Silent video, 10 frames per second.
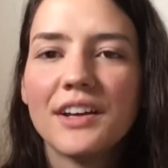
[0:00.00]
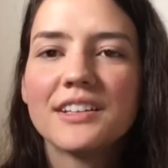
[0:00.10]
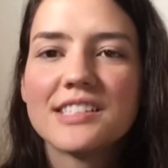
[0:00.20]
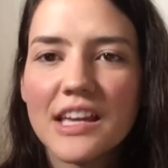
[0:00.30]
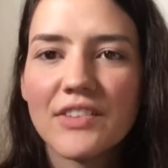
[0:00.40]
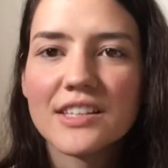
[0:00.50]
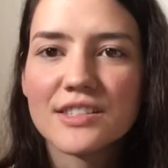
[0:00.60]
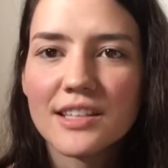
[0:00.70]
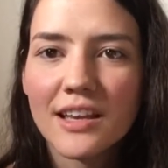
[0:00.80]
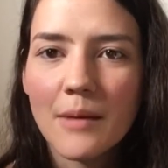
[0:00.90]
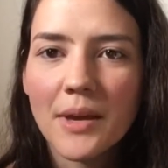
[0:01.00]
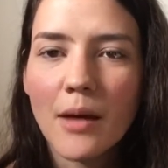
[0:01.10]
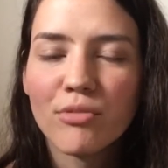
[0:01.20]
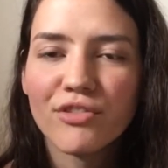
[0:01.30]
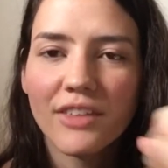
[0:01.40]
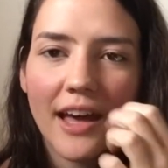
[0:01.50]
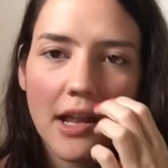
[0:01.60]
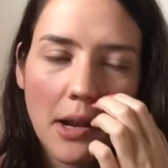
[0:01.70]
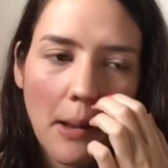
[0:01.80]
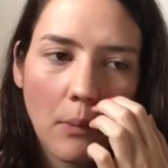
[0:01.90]
savings coming up for
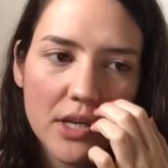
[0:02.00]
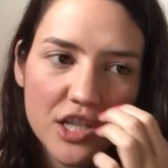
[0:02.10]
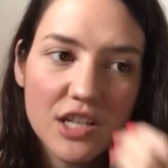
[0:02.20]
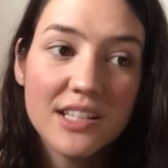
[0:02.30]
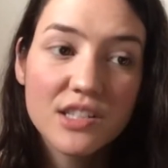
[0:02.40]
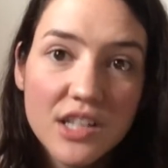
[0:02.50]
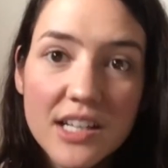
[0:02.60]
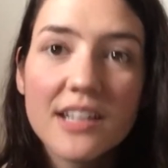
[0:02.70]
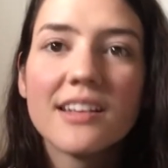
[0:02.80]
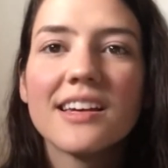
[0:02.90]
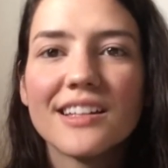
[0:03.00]
that, which is good.